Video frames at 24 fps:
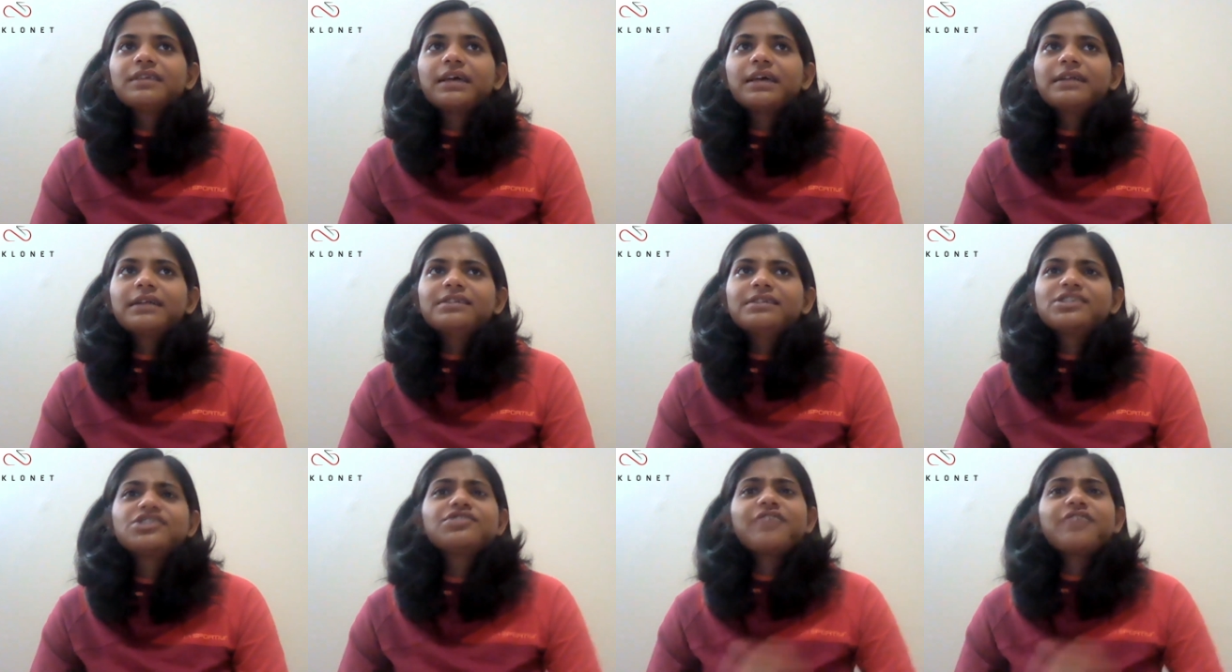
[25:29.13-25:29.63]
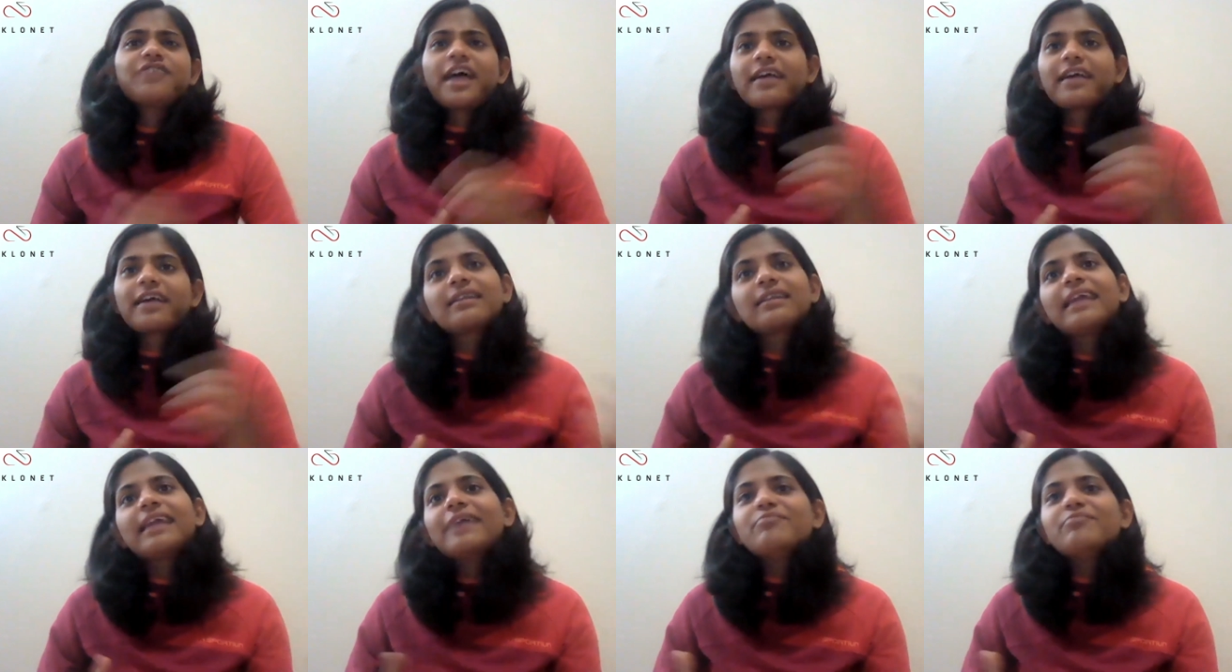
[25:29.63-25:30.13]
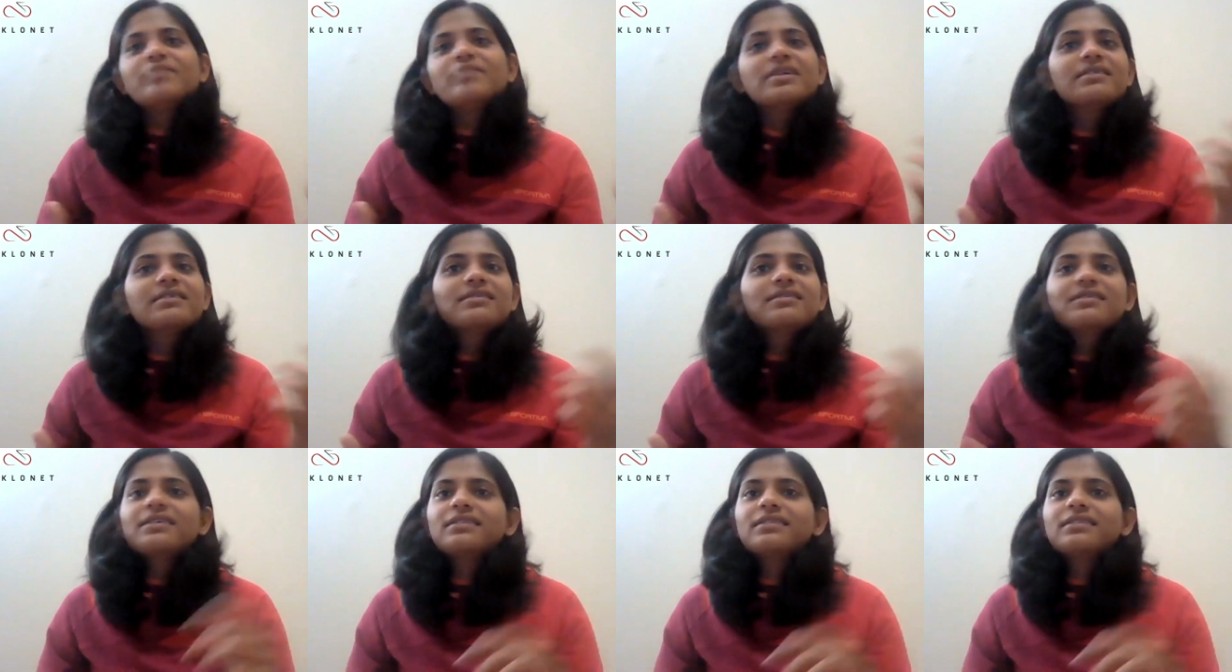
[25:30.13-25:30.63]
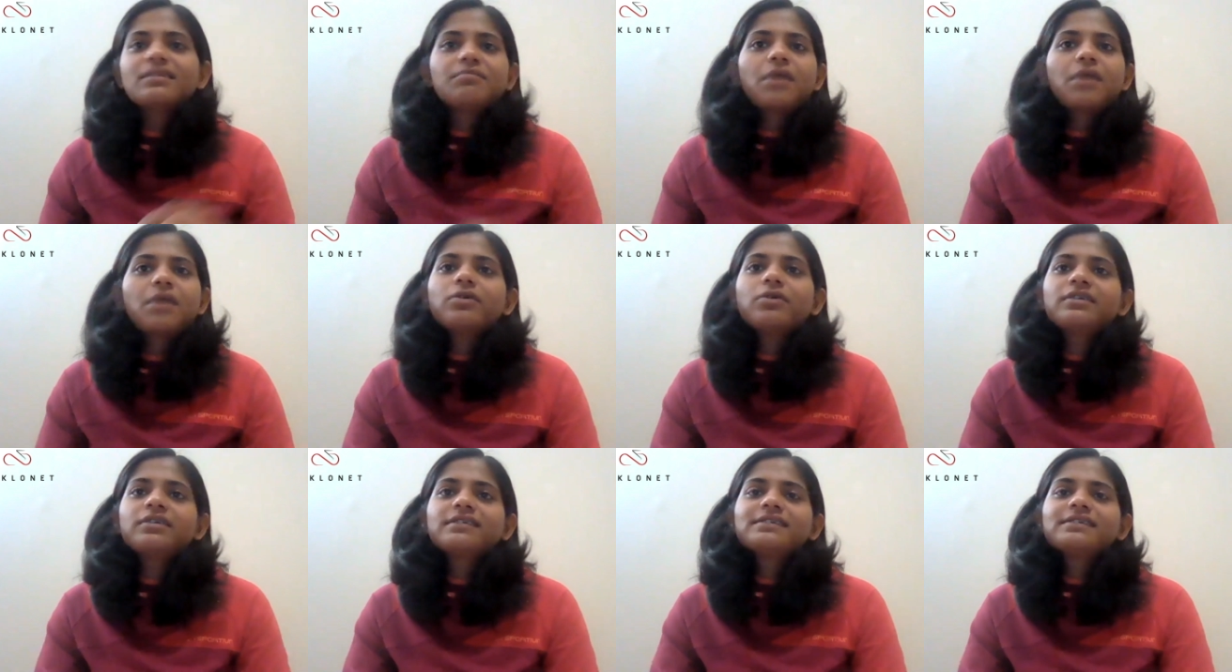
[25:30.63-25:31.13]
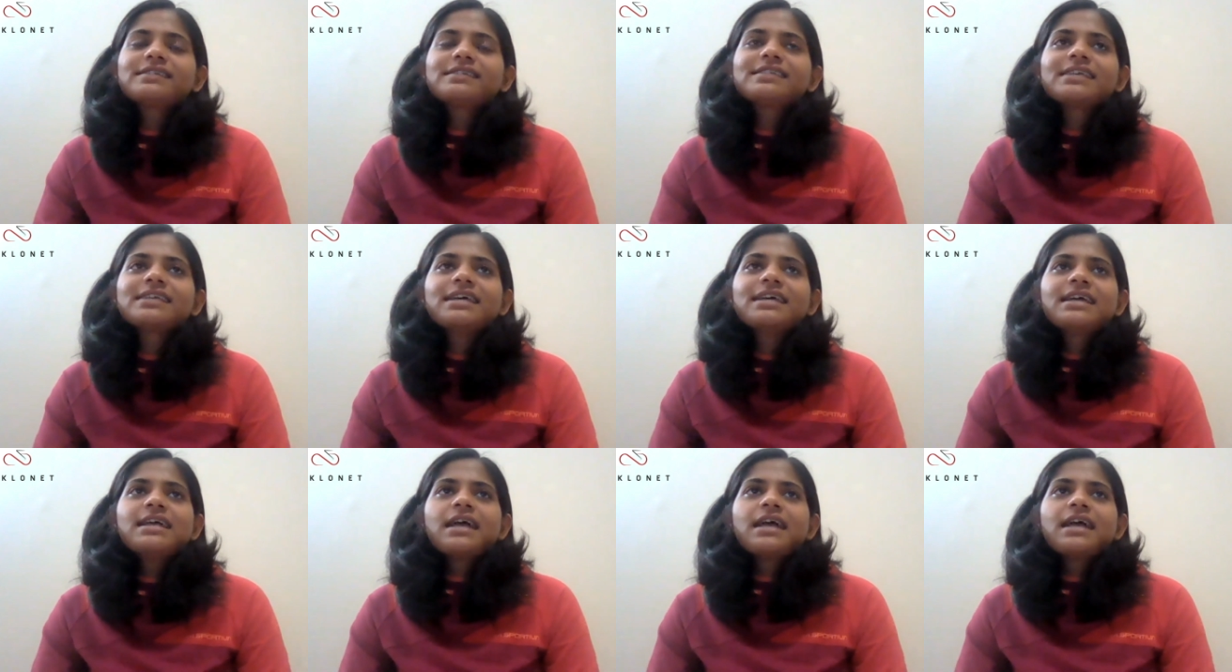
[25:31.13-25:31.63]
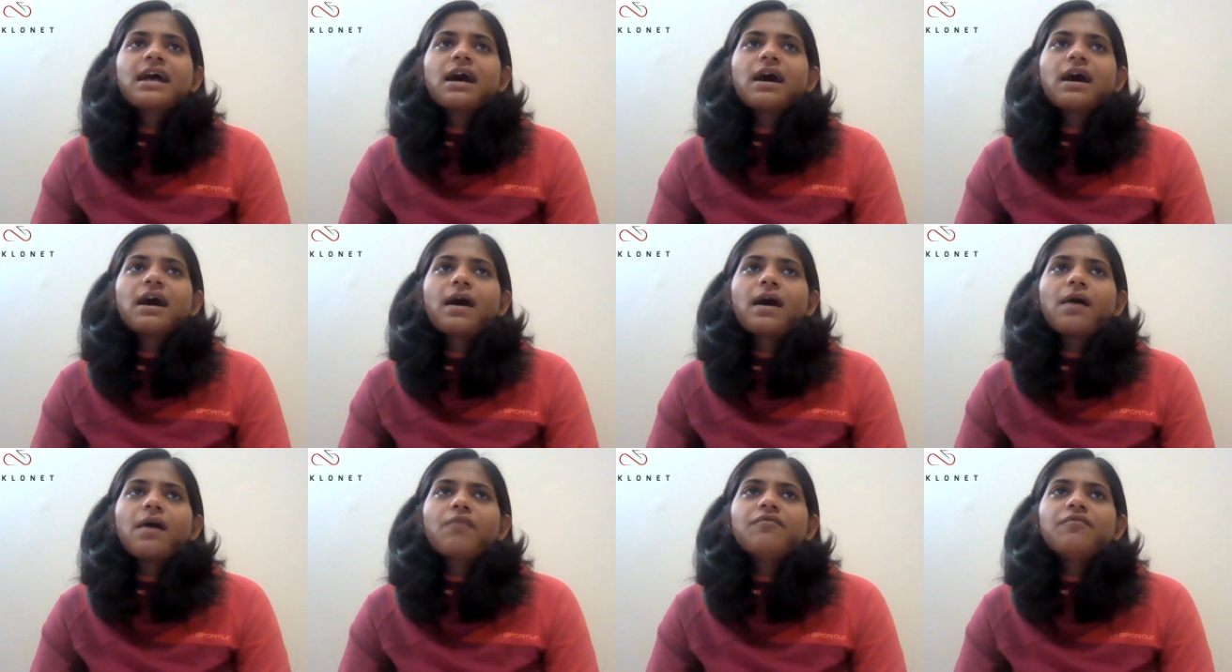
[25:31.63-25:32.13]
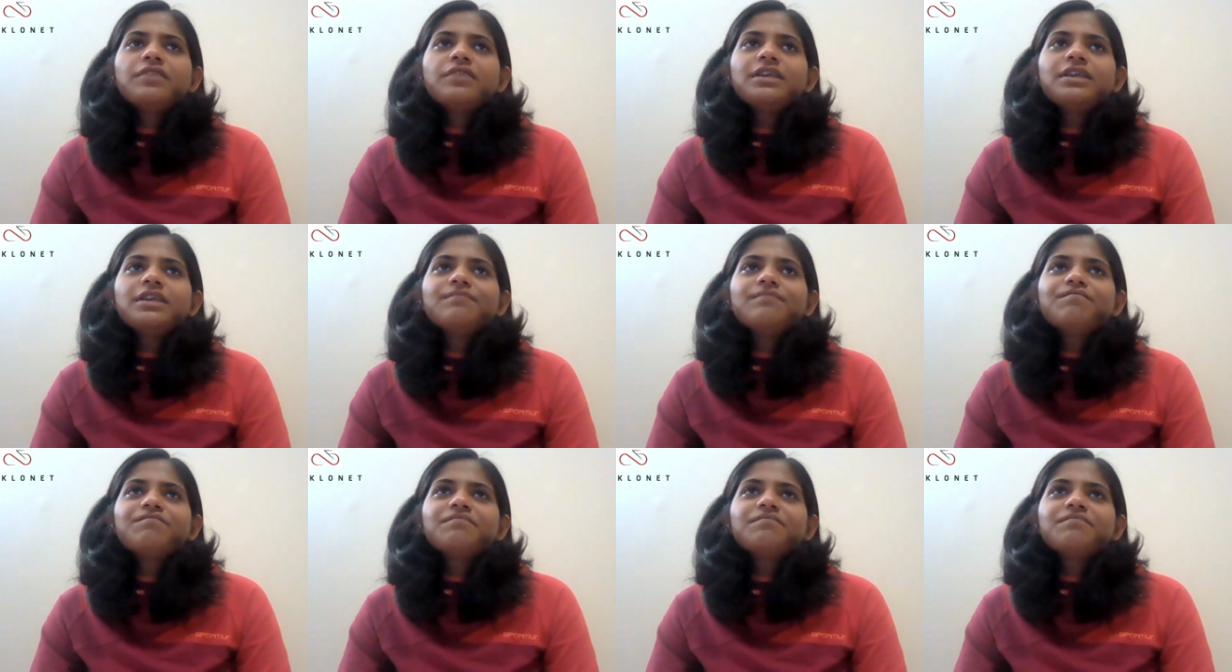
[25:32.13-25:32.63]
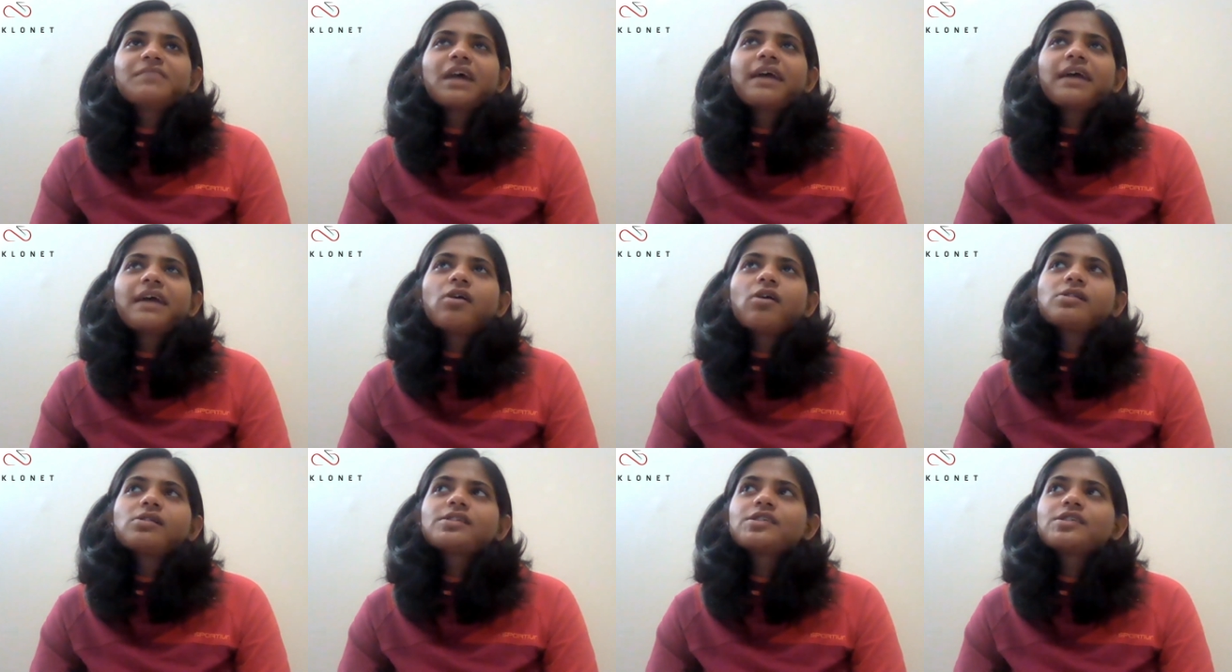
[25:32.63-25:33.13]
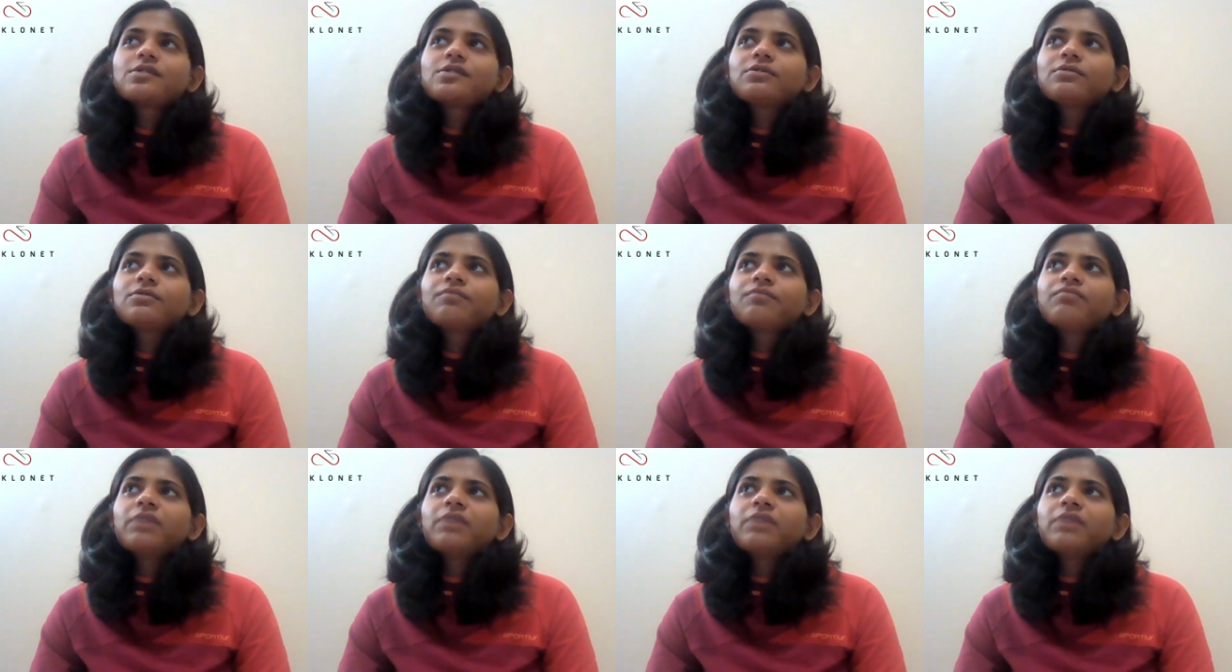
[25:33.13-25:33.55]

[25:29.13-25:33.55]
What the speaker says: and Sirac climbing in the mountains. We I also